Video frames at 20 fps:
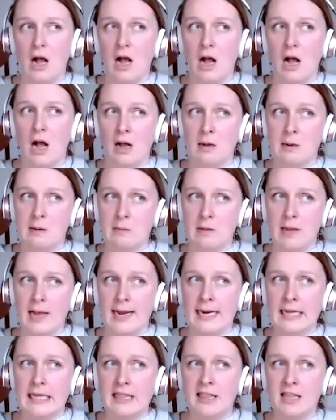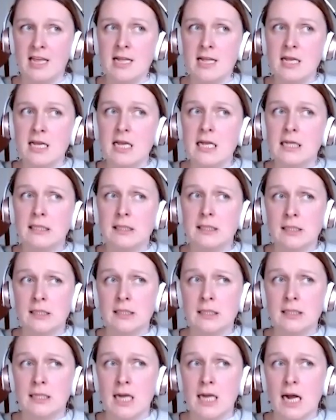And I think in
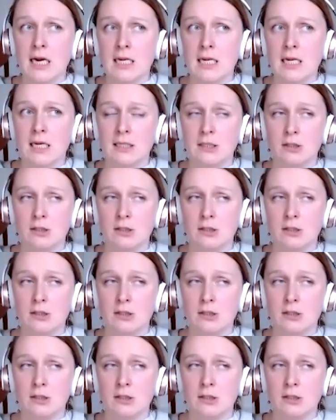Cincinnati,